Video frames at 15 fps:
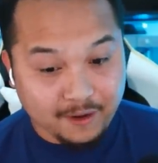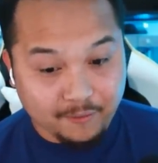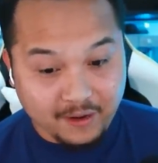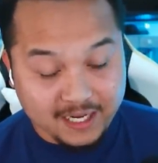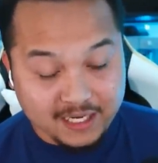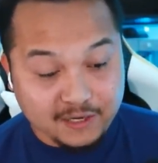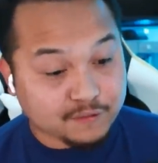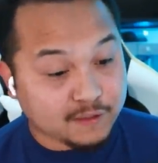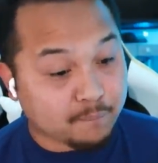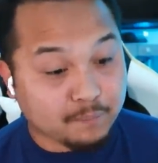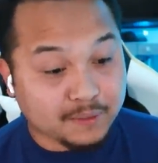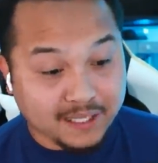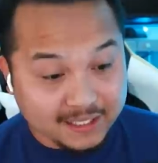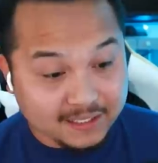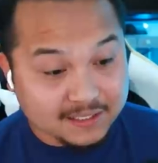If the plate
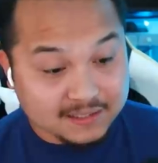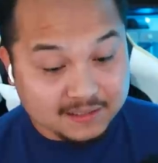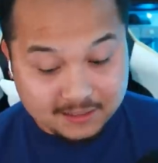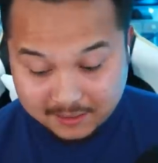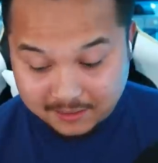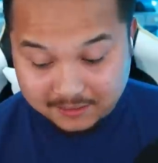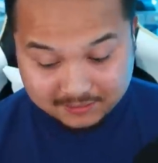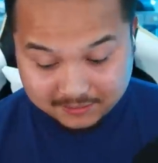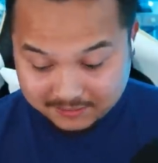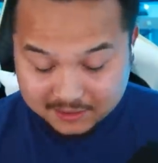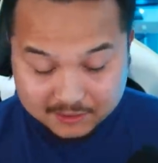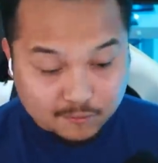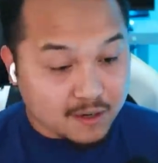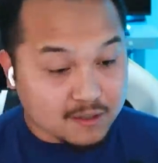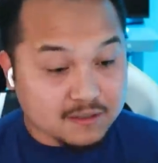is uh
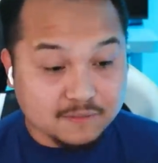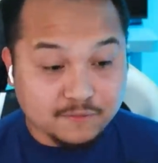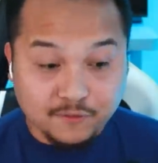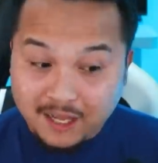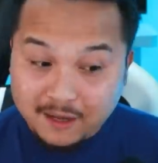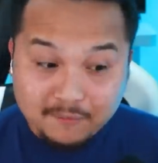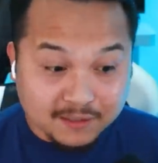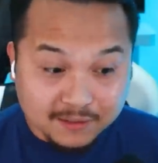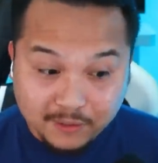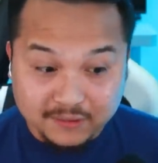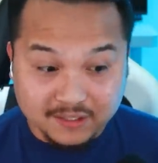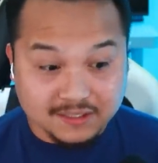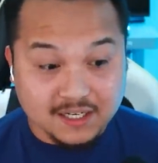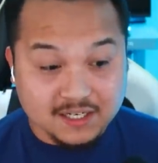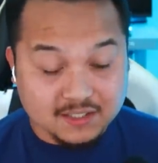dishwasher's full, I'm unloading that
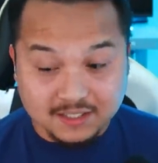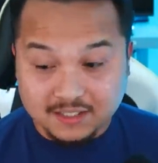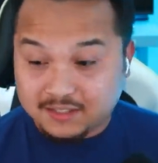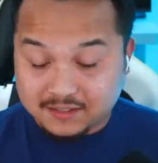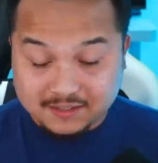shit because